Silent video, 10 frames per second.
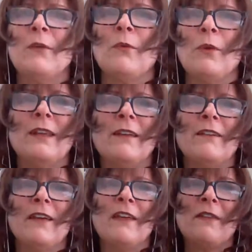One
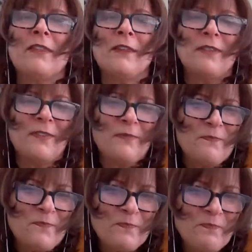of the
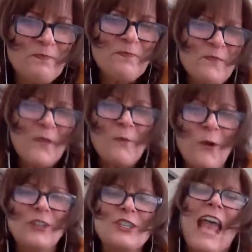
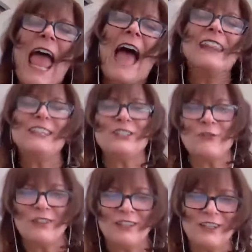more
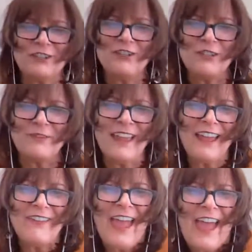challenging relationships
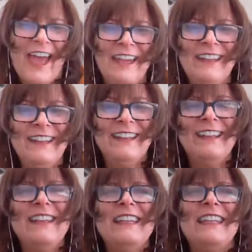I've had
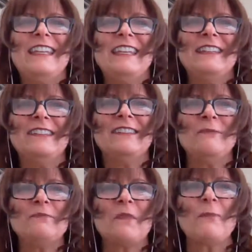is
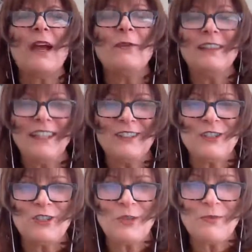my
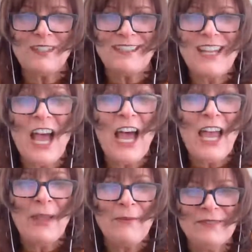relationship to
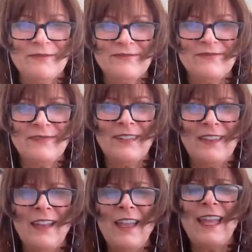time.
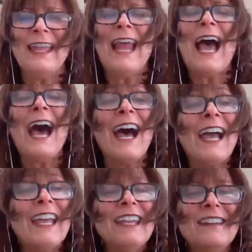And
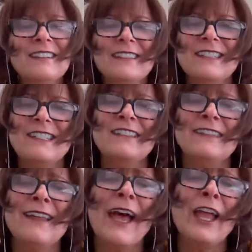I
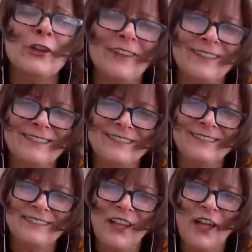desire
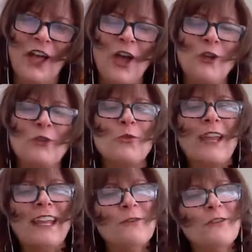a great